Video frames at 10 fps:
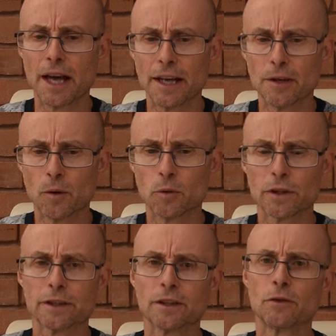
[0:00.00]
in
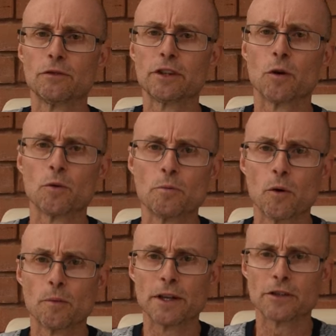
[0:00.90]
order to record
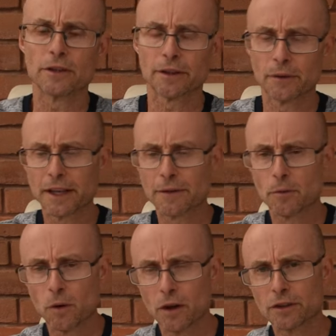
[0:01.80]
more pictures. So in other
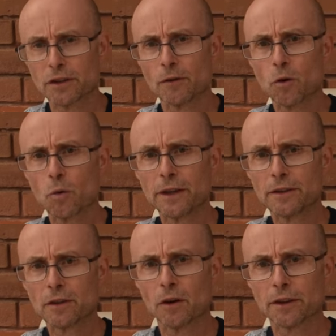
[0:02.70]
words, you've always
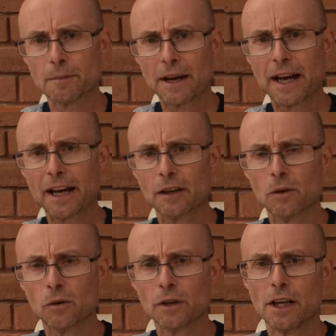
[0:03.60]
got, no matter how
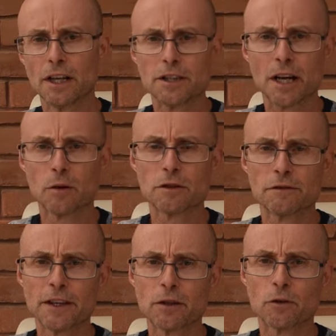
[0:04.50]
long you hold your
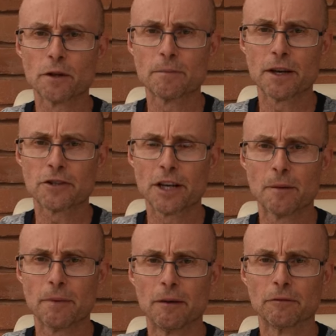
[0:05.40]
finger on the
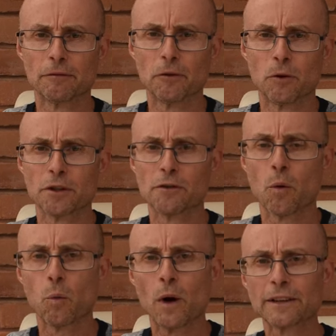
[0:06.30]
shutter button for, you've
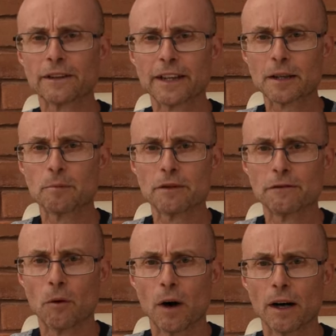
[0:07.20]
got 1 second
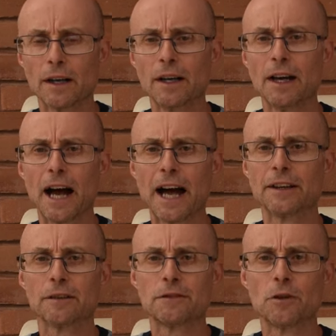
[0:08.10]
before
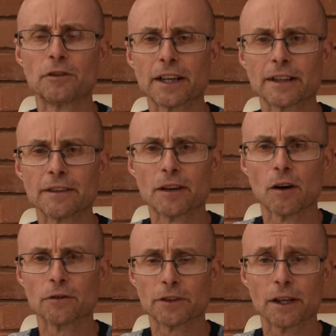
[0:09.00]
and a few seconds
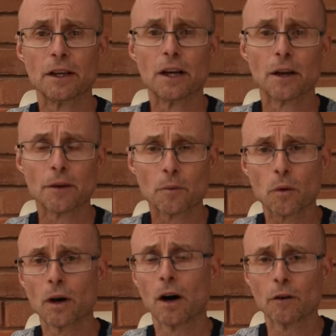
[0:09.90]
after
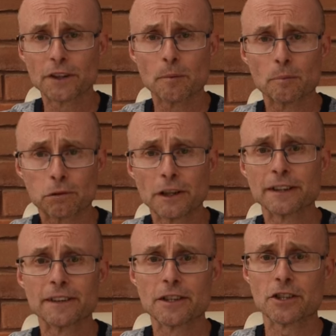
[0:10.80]

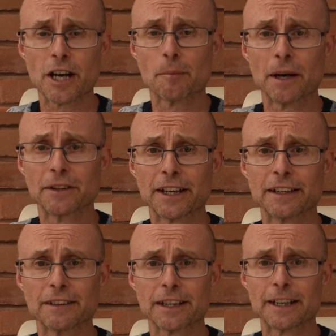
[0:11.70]
pressing the shutter button
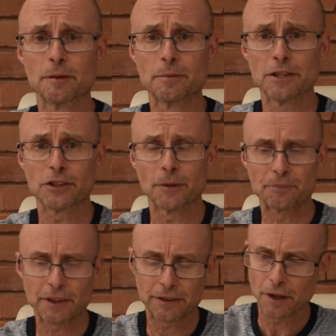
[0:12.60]
down to take the picture.
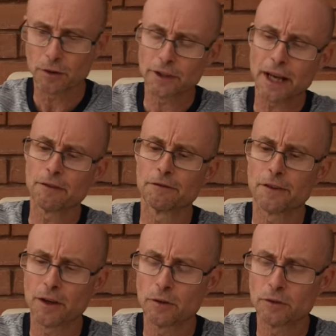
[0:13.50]
So those, for
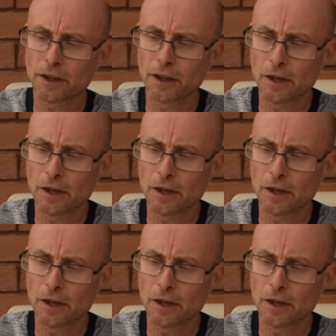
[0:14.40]
those